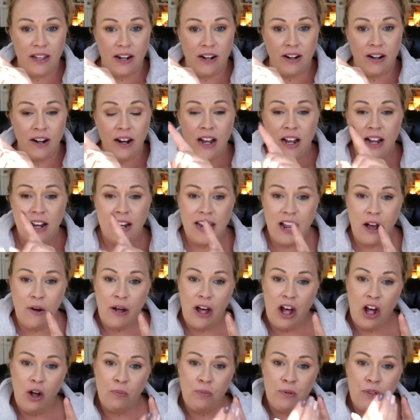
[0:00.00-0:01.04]
there. Now
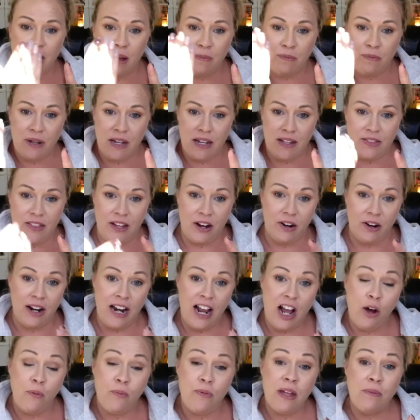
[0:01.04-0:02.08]
help them get there and
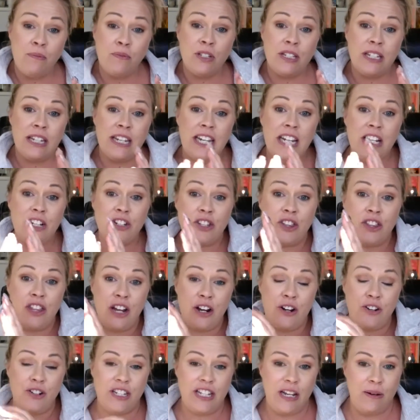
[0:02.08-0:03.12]
help them teach
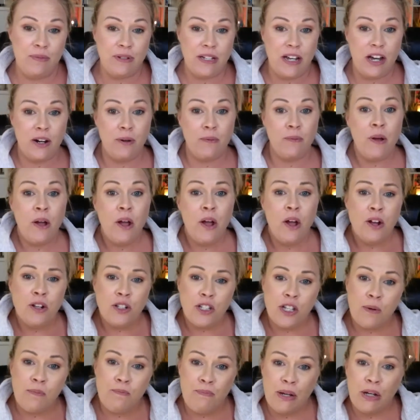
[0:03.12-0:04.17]
their teams how to,
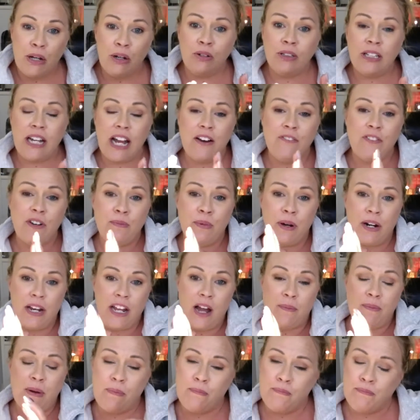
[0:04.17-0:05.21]
to build everybody
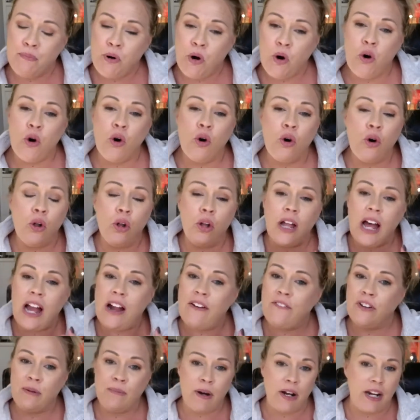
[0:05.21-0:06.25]
up and pull
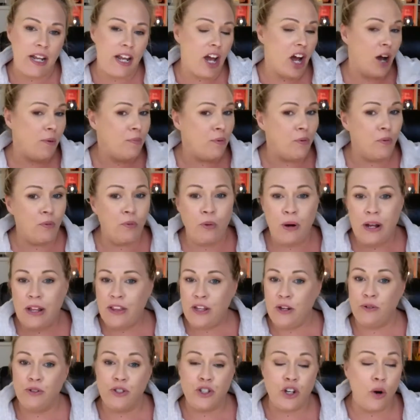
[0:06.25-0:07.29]
everybody up with
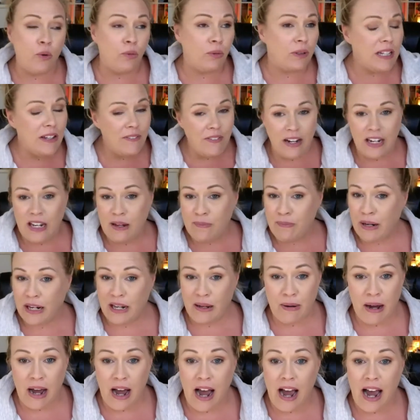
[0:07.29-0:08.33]
you. Don't leave anybody
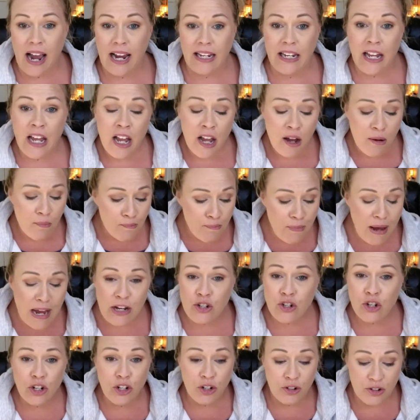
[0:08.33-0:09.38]
behind. Make
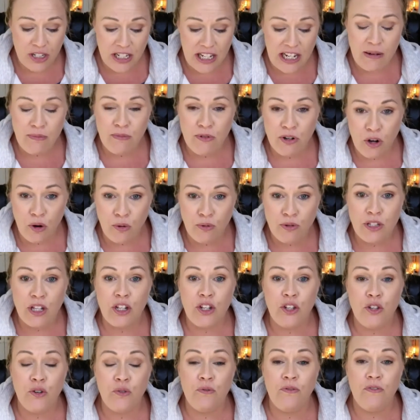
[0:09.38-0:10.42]
sure your team knows that
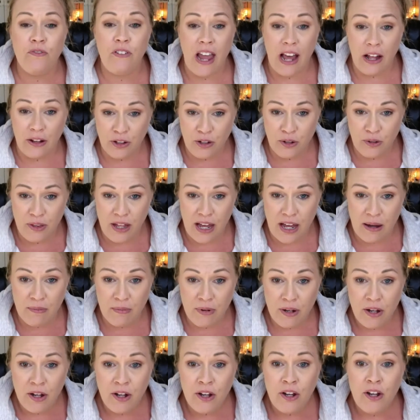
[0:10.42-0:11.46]
you value them,
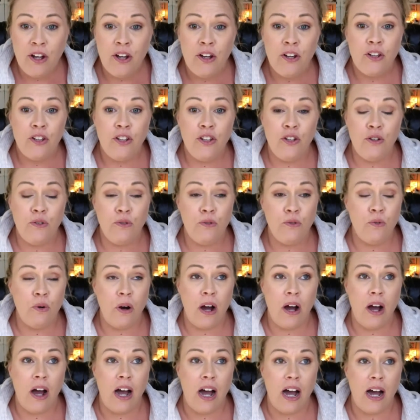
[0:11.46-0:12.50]
you
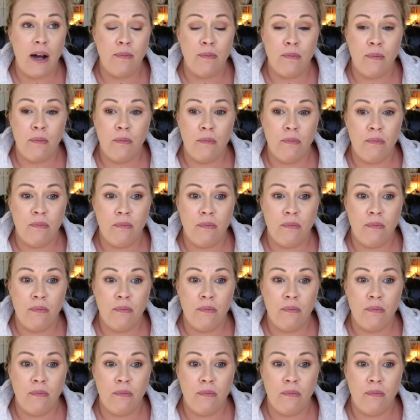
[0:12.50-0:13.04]
um,